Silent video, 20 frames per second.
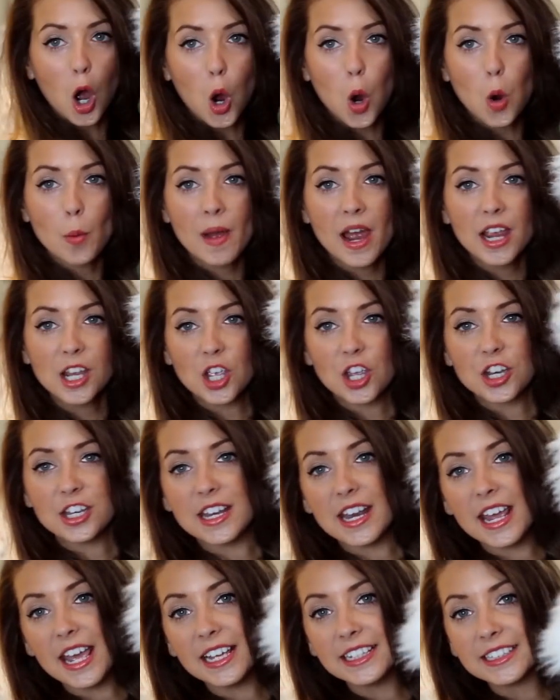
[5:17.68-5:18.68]
Oh my
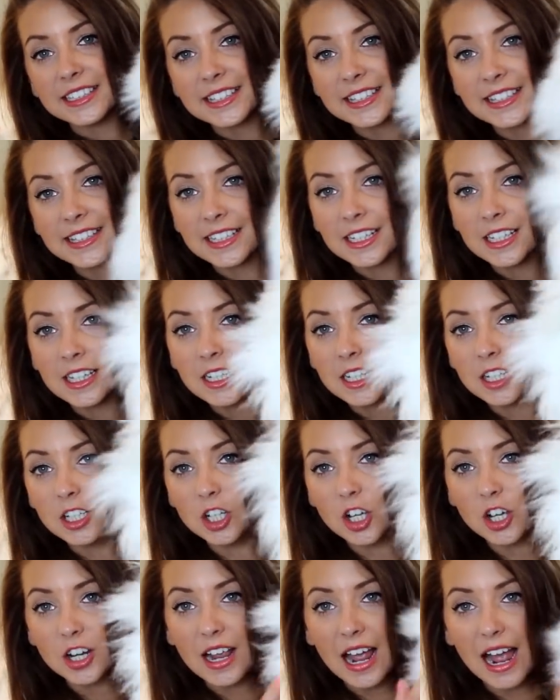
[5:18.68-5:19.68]
goodness,
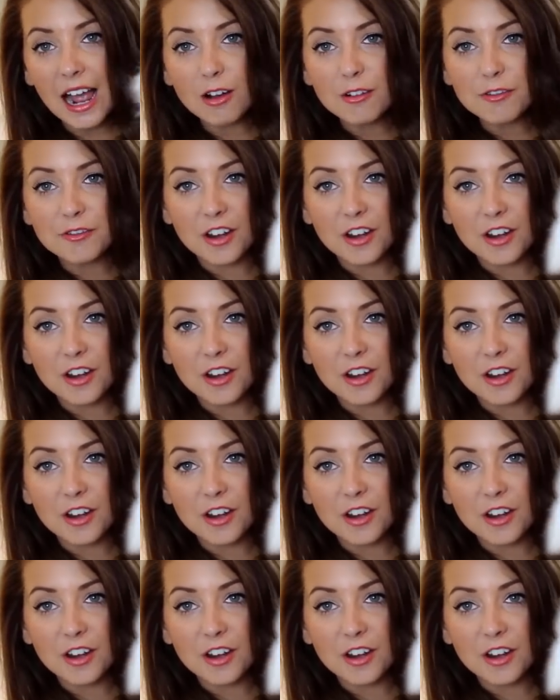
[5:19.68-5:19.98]
look how